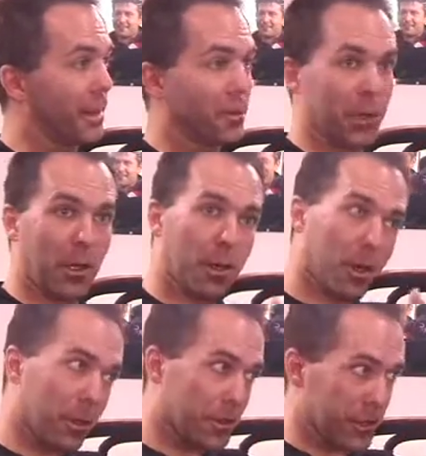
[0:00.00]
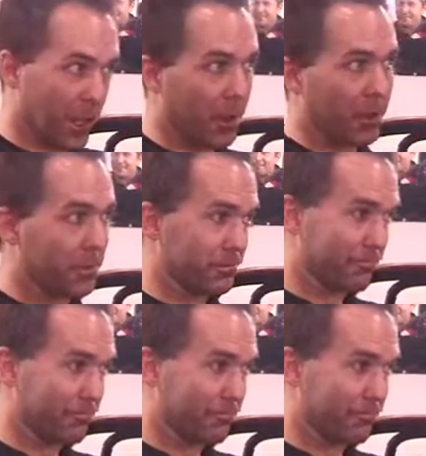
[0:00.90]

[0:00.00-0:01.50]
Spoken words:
that we all share